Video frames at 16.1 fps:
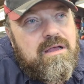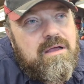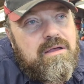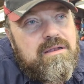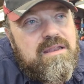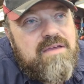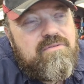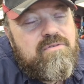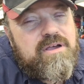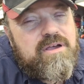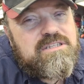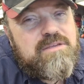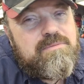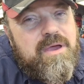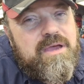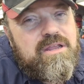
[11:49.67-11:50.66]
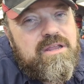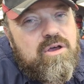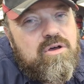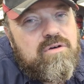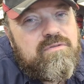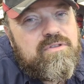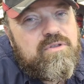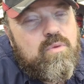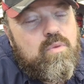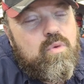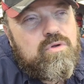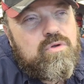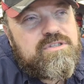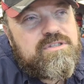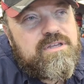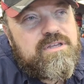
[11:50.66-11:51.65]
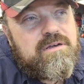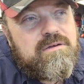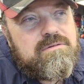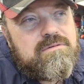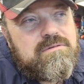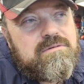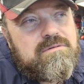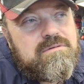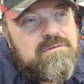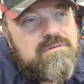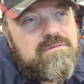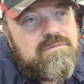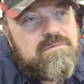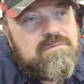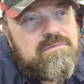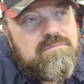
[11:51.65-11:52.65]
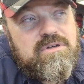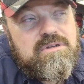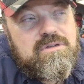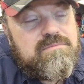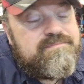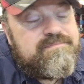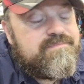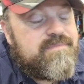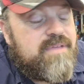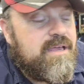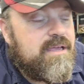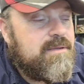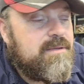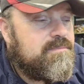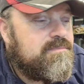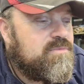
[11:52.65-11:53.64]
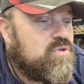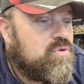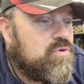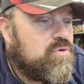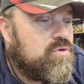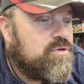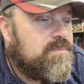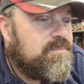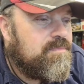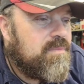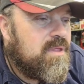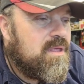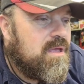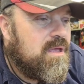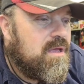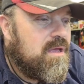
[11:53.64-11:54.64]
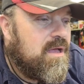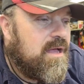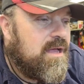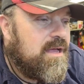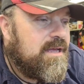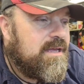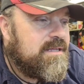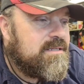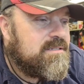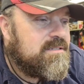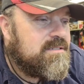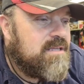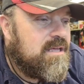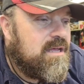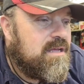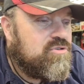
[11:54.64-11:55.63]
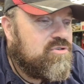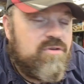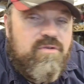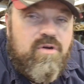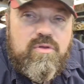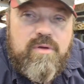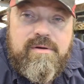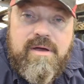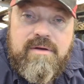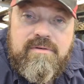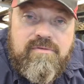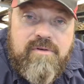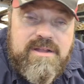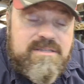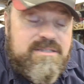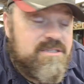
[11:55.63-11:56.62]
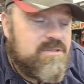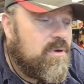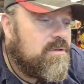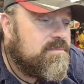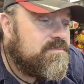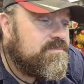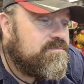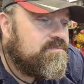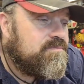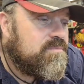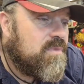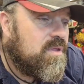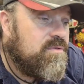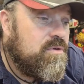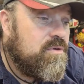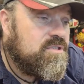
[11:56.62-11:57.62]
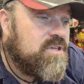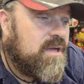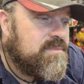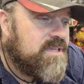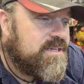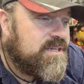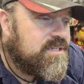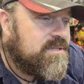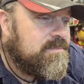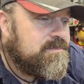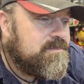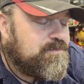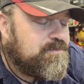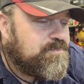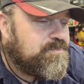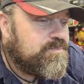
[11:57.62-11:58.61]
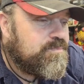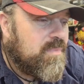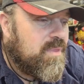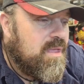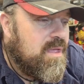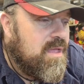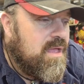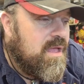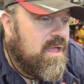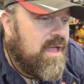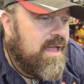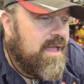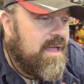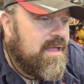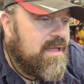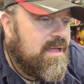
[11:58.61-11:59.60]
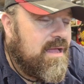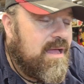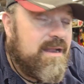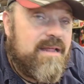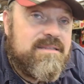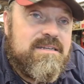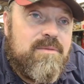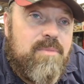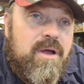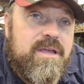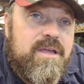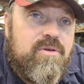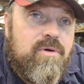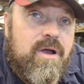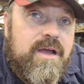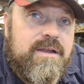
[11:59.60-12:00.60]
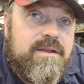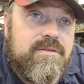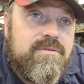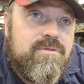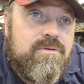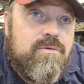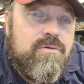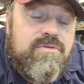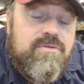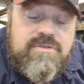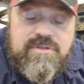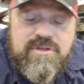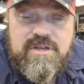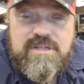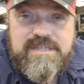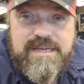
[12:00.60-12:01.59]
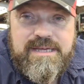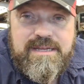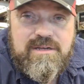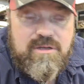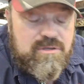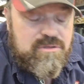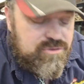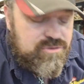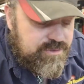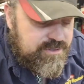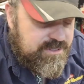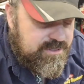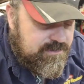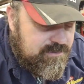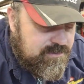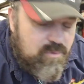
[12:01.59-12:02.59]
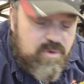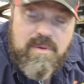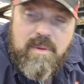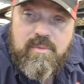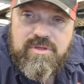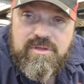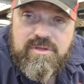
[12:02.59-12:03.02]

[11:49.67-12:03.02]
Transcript: Never actually made it over the water though. But hey, it's all good. And drove all the way around France as well. A few times actually. And I did a bike ride through 13 countries with my brother